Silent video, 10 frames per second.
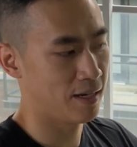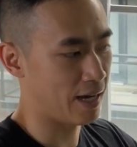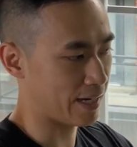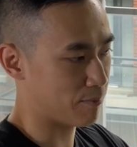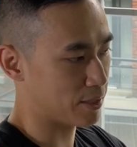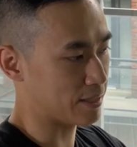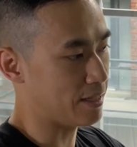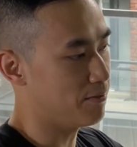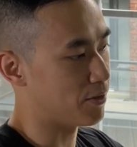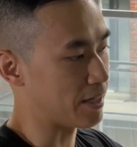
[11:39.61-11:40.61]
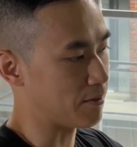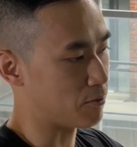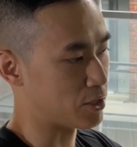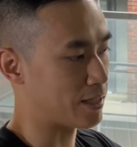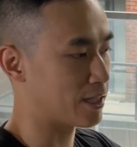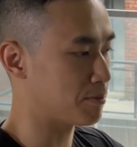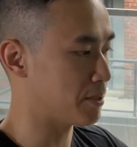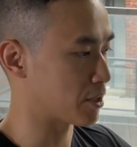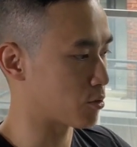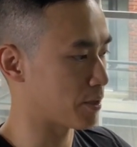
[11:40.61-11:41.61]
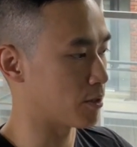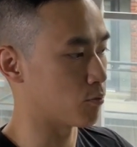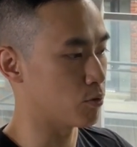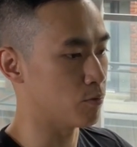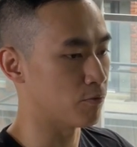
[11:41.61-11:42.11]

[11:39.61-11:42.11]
I can press invite, which allows me to create a room